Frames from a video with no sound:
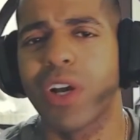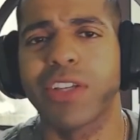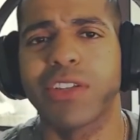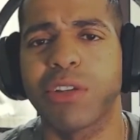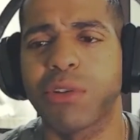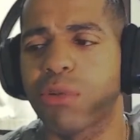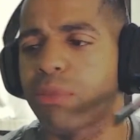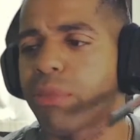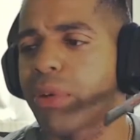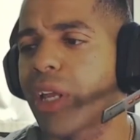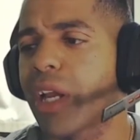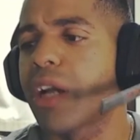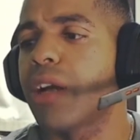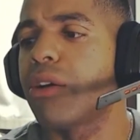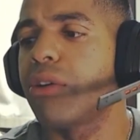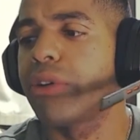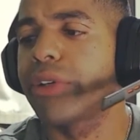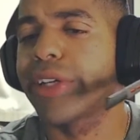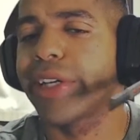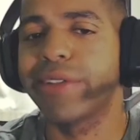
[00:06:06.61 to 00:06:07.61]
I would be like, "Oh,
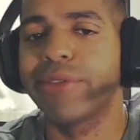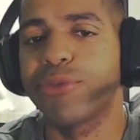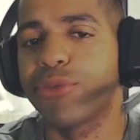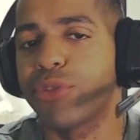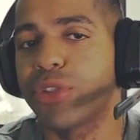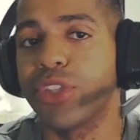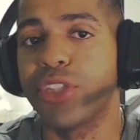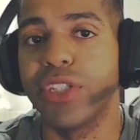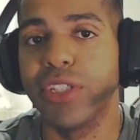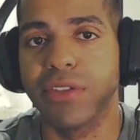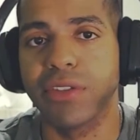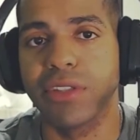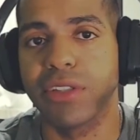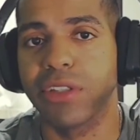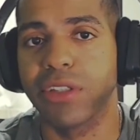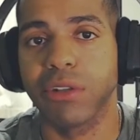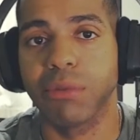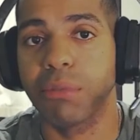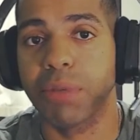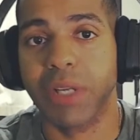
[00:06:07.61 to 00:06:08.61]
okay, it's a decent deal."
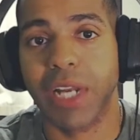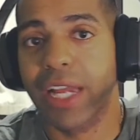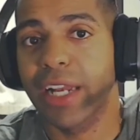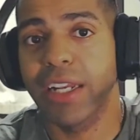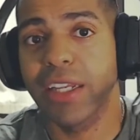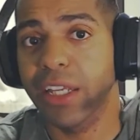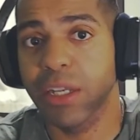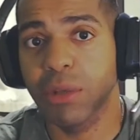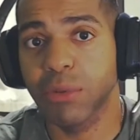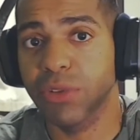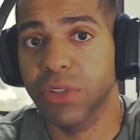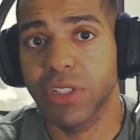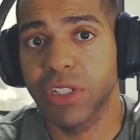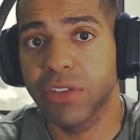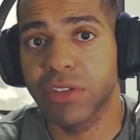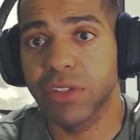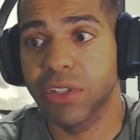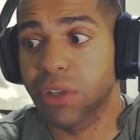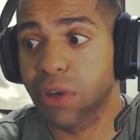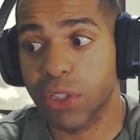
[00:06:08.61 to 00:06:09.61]
But I didn't think it was a decent
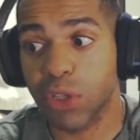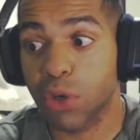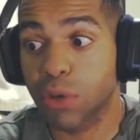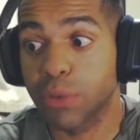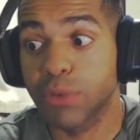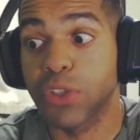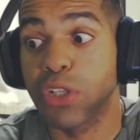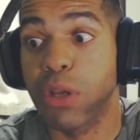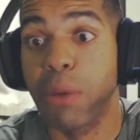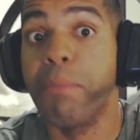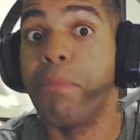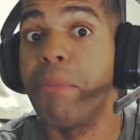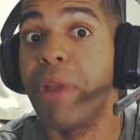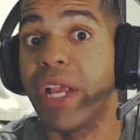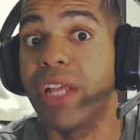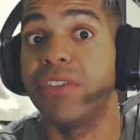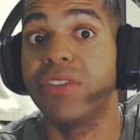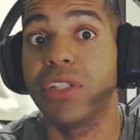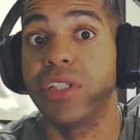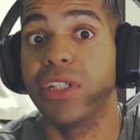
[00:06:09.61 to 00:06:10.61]
deal. I thought it was an
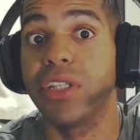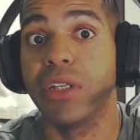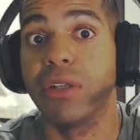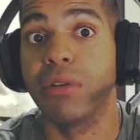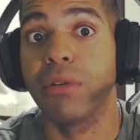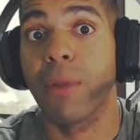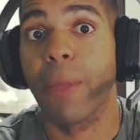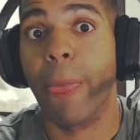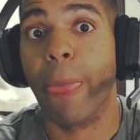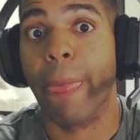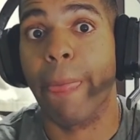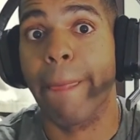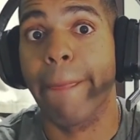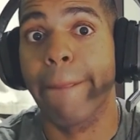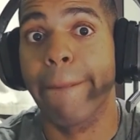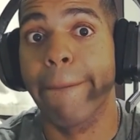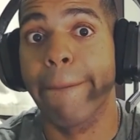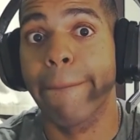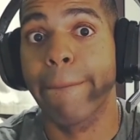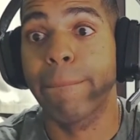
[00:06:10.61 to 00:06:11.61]
amazing deal
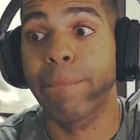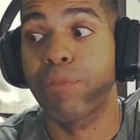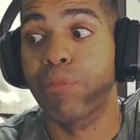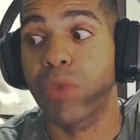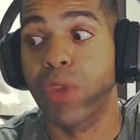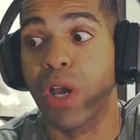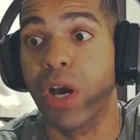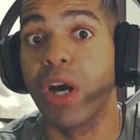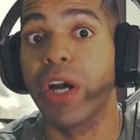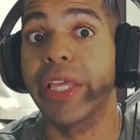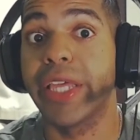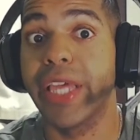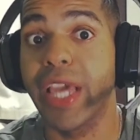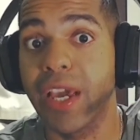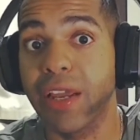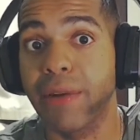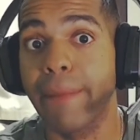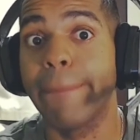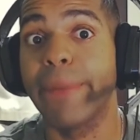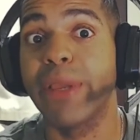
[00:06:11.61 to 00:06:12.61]

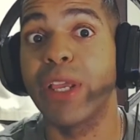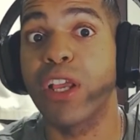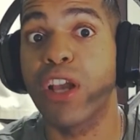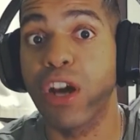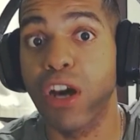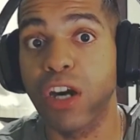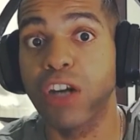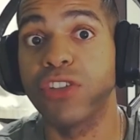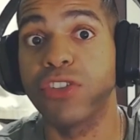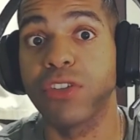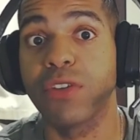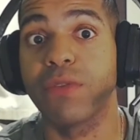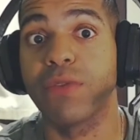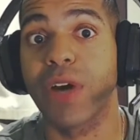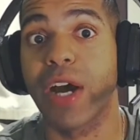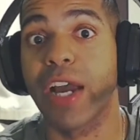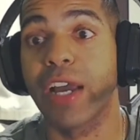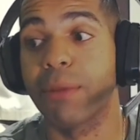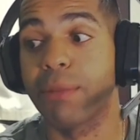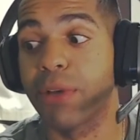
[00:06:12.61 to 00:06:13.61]
again because of I
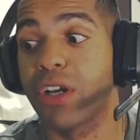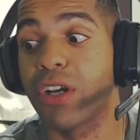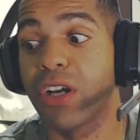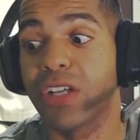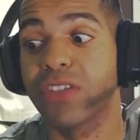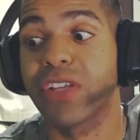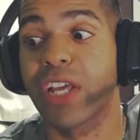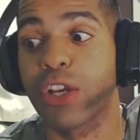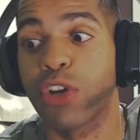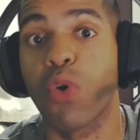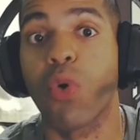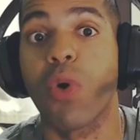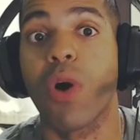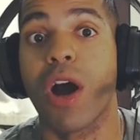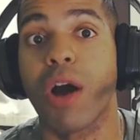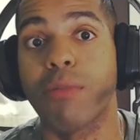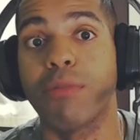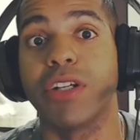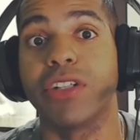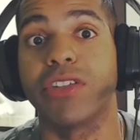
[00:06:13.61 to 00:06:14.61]
because I know how
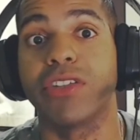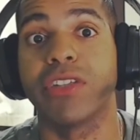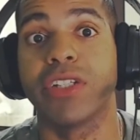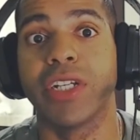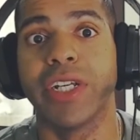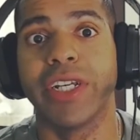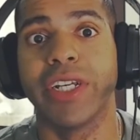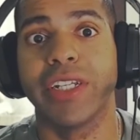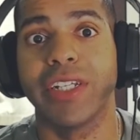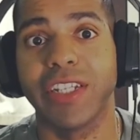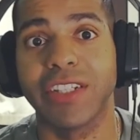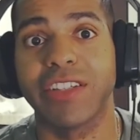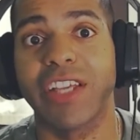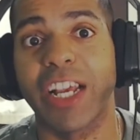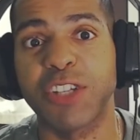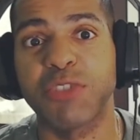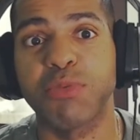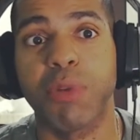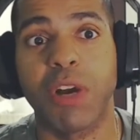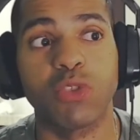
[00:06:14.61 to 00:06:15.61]
much this
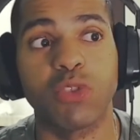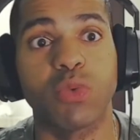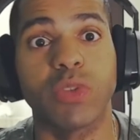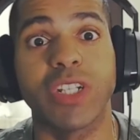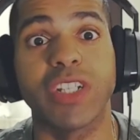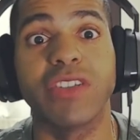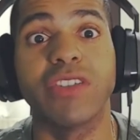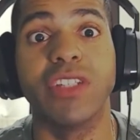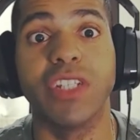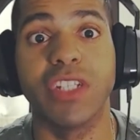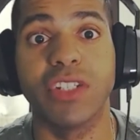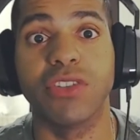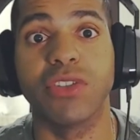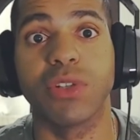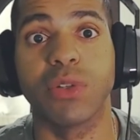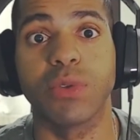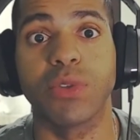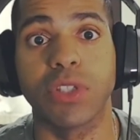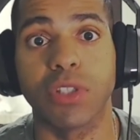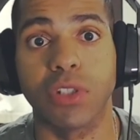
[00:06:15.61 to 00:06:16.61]
Xbox One S digital
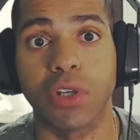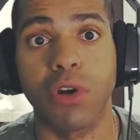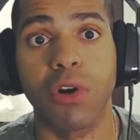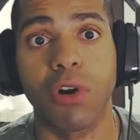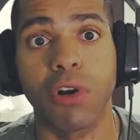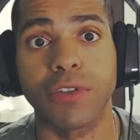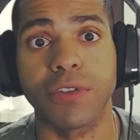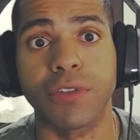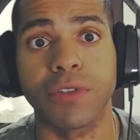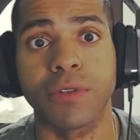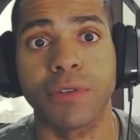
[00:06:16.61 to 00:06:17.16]
is going to cost.